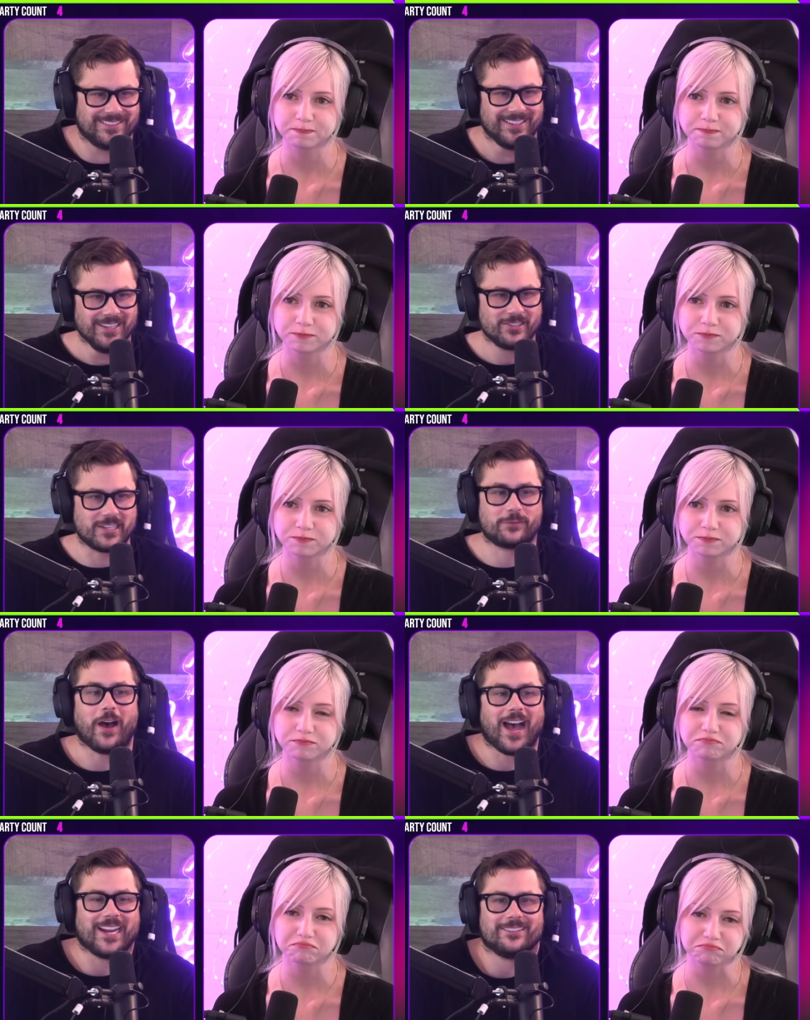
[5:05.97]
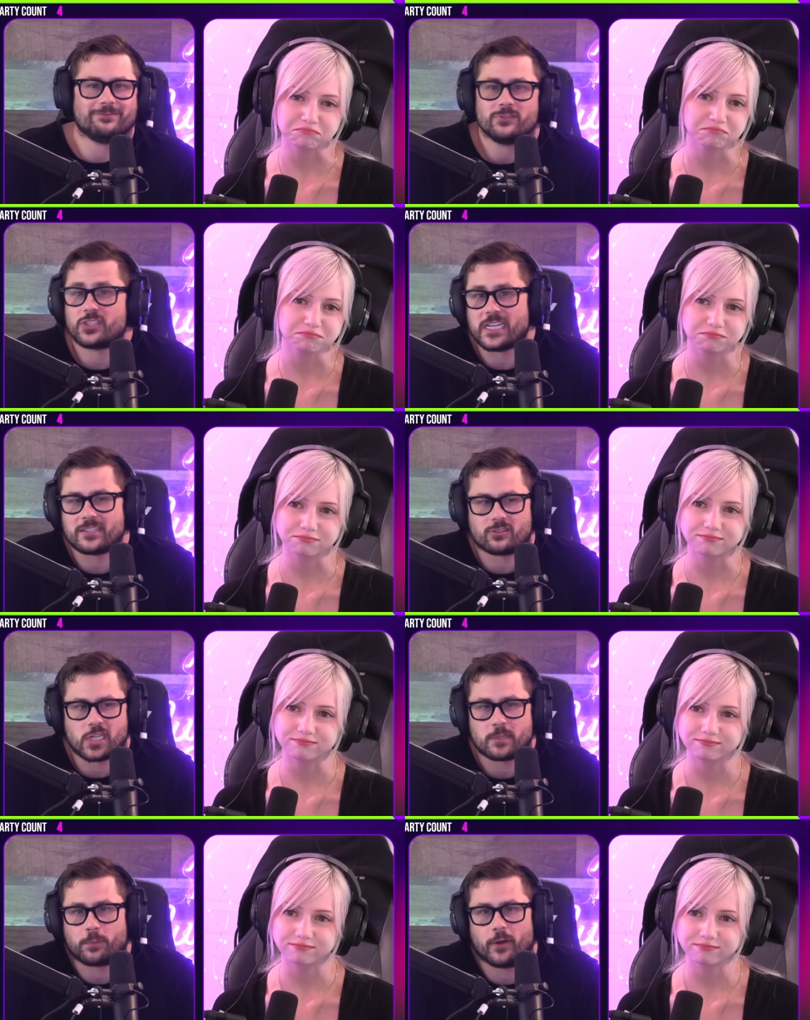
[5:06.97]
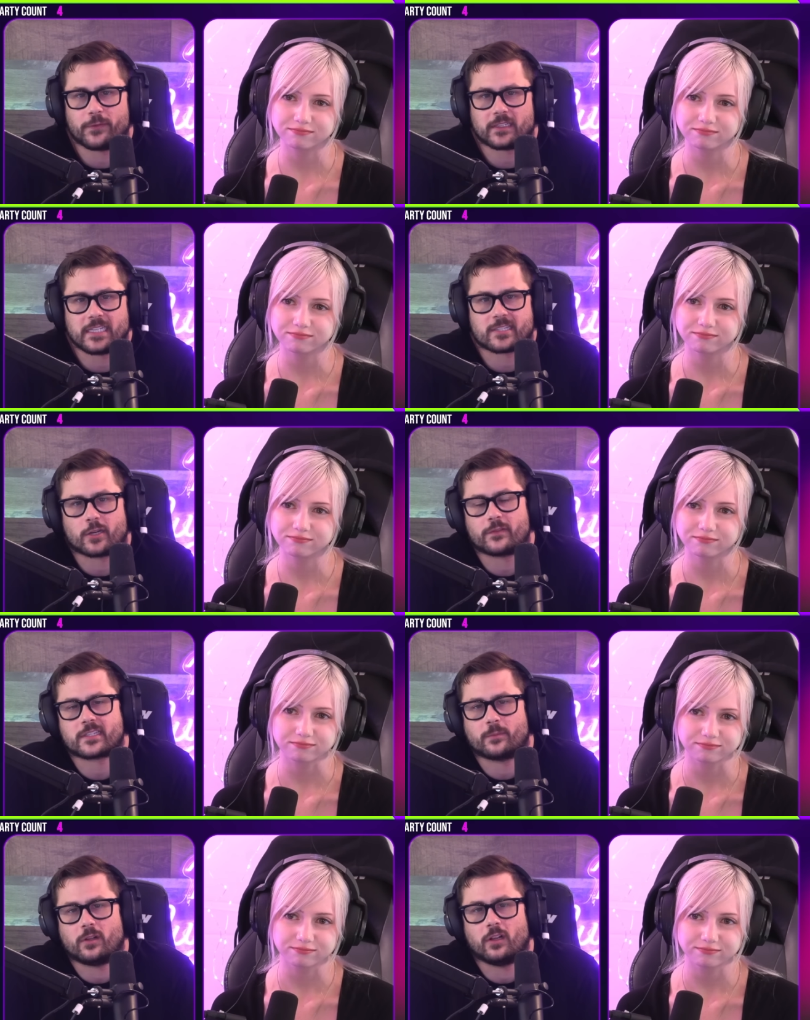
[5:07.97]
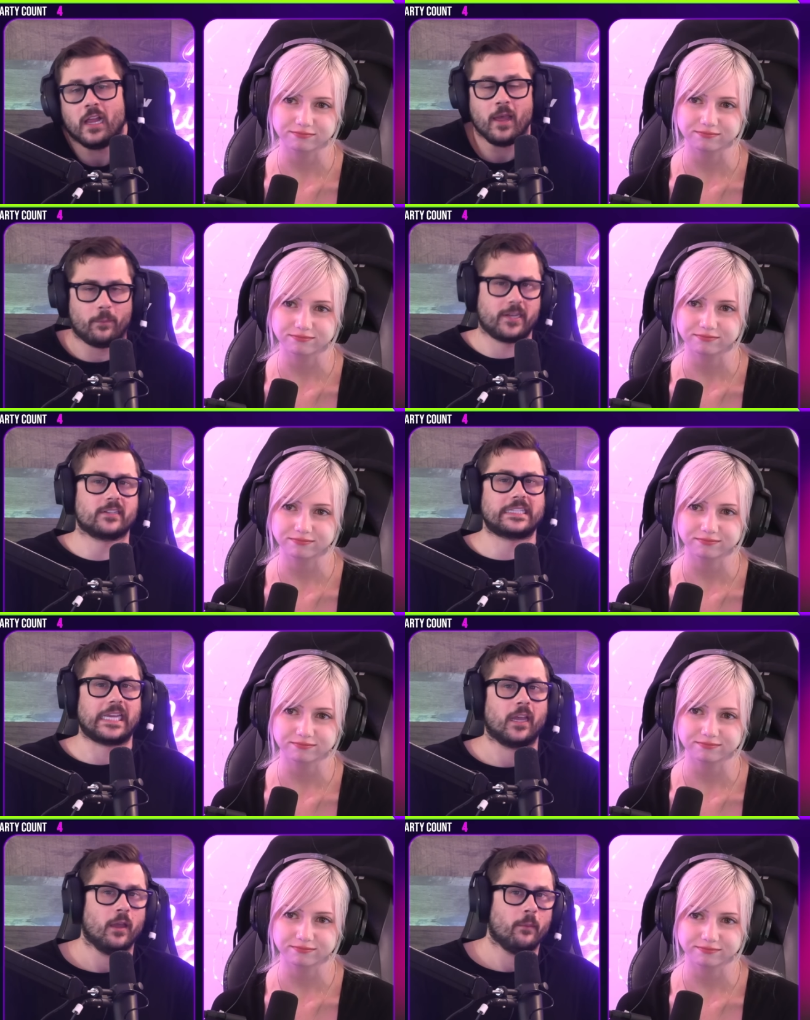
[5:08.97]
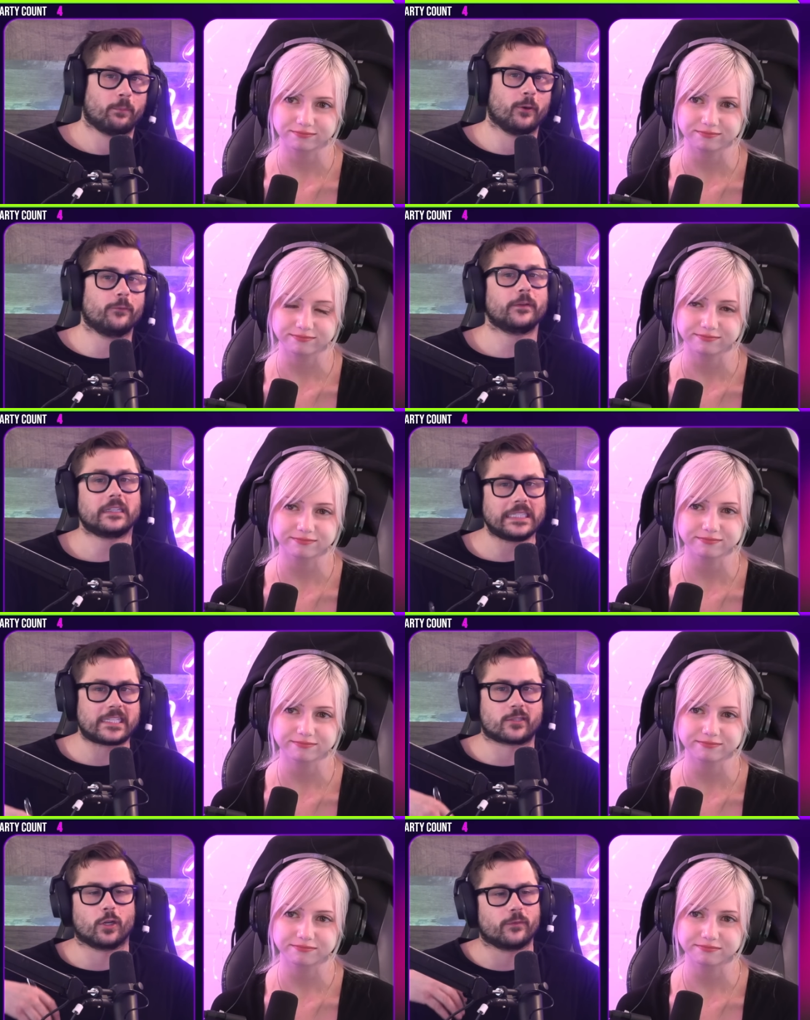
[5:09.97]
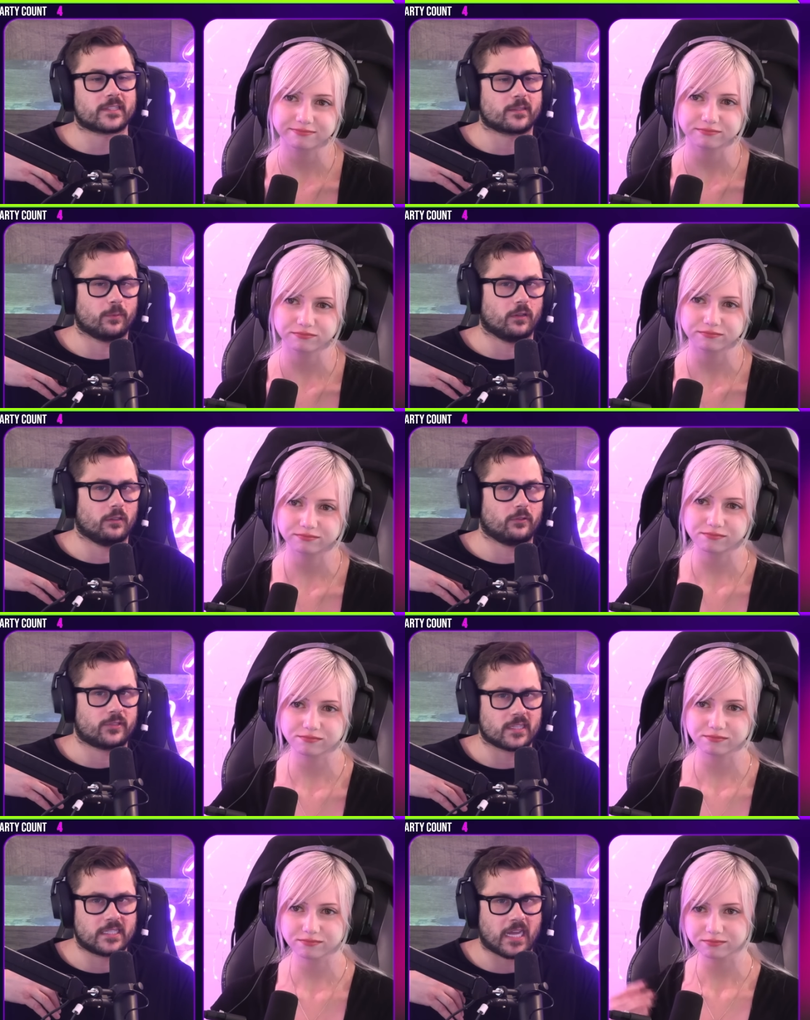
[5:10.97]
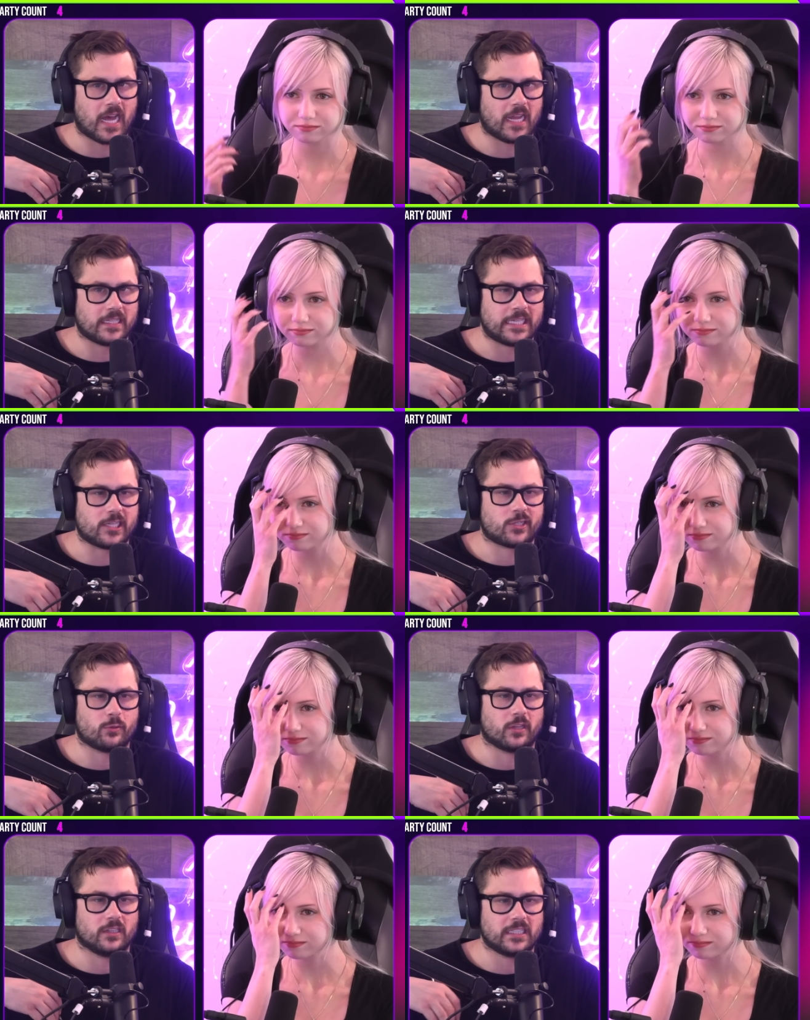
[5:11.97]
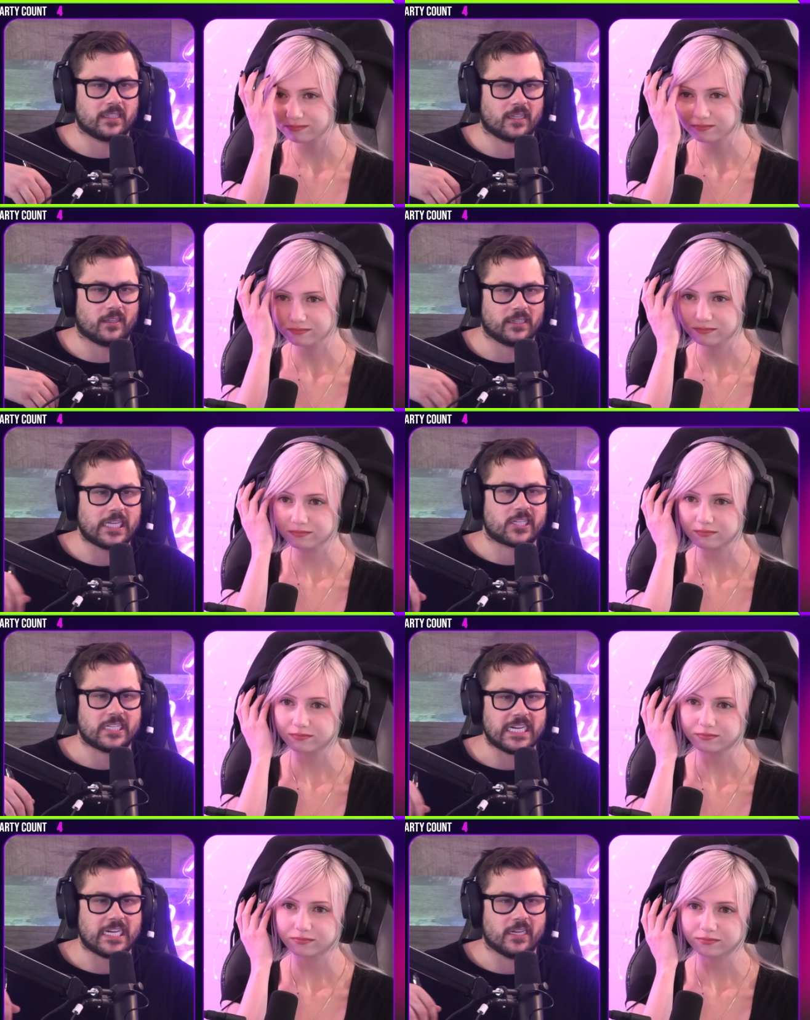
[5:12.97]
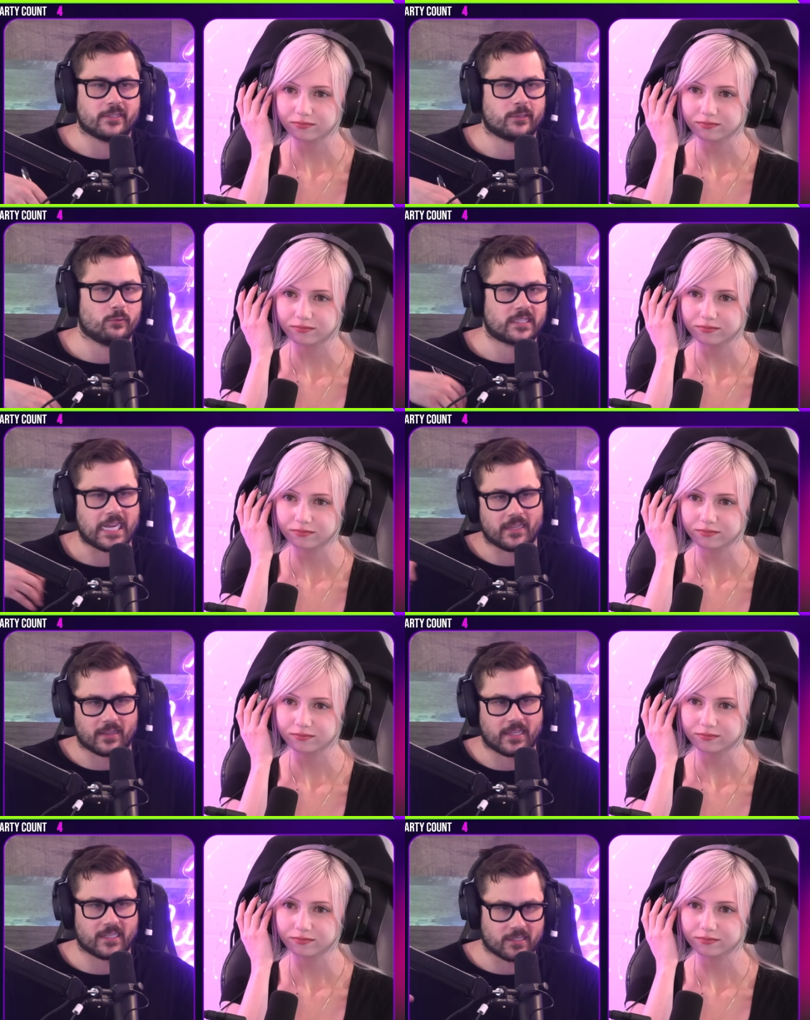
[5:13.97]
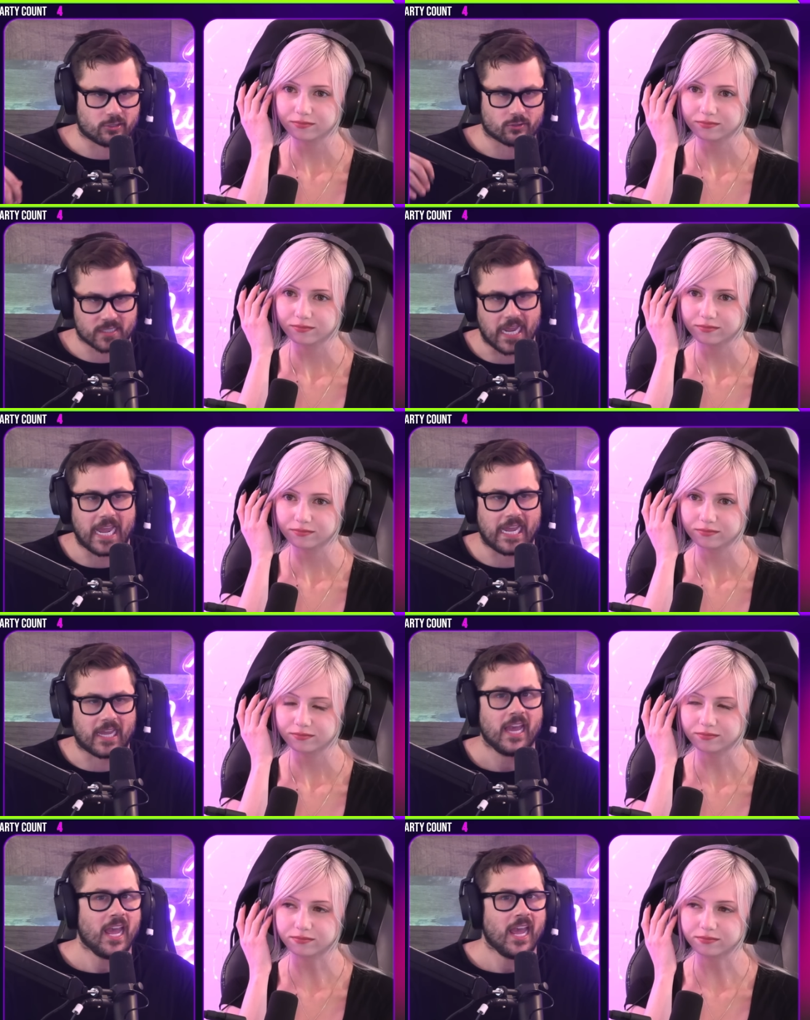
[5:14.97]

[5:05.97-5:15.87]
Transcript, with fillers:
Speaker 1: She's fine. She's she's perfectly serviceable. But here's the thing: perfectly serviceable does not get you the the leash needed to say the things that you're saying. Mm-hmm.